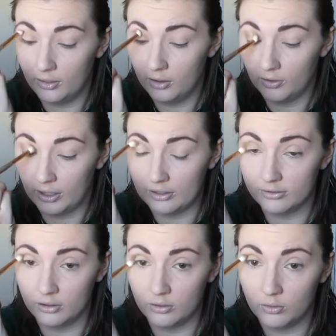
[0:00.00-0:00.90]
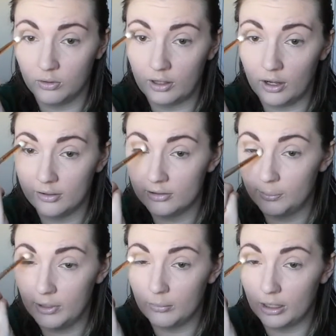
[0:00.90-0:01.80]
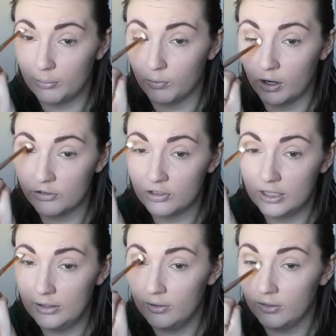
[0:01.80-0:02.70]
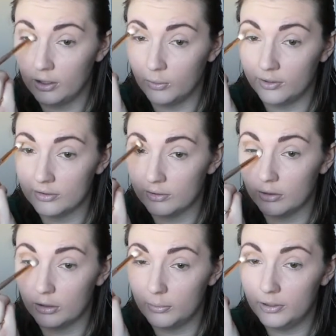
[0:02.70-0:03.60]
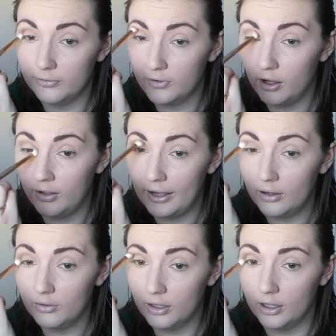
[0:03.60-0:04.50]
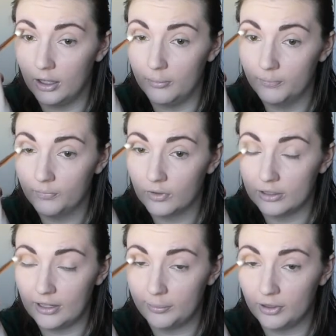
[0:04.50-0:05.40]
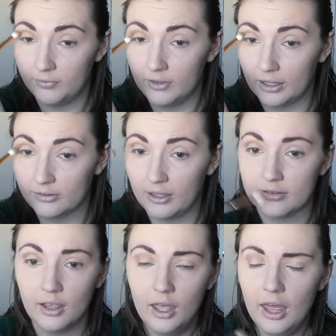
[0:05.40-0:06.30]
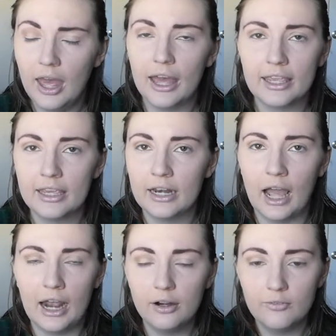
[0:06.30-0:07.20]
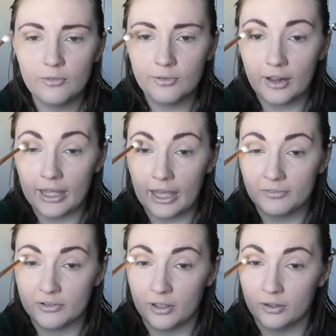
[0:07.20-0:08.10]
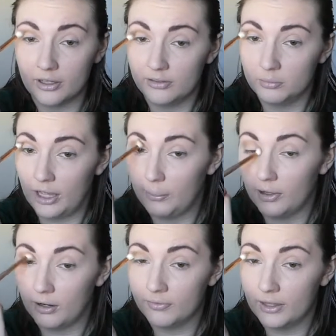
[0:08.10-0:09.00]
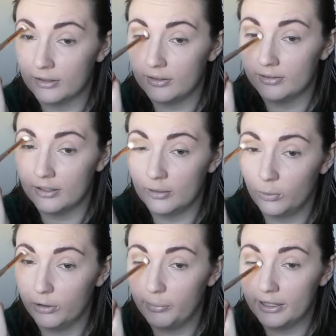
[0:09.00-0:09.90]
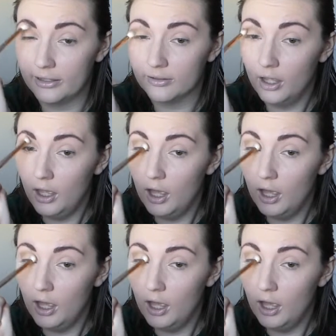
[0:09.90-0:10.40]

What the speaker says: Okay, so on dipping my brush in, there was a little bit of fallout. I tapped off the excess. Again, I don't even feel like I have to tell you guys I'm tapping off the excess anymore, because